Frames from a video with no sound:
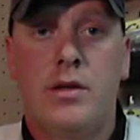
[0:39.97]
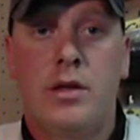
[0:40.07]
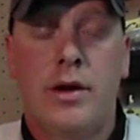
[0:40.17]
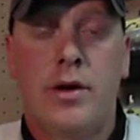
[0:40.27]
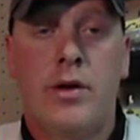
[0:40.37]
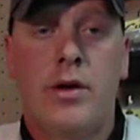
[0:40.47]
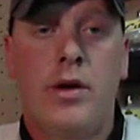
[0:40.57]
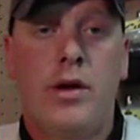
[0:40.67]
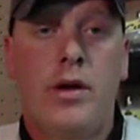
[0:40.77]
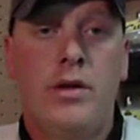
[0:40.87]
clear,
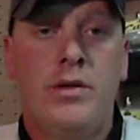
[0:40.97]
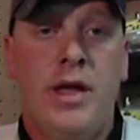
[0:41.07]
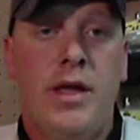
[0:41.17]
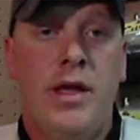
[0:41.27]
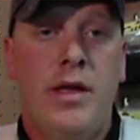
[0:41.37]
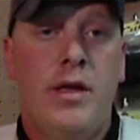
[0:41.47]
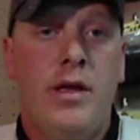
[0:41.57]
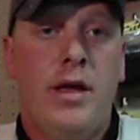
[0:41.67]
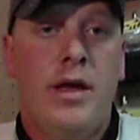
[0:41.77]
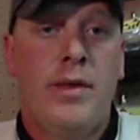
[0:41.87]
dingy,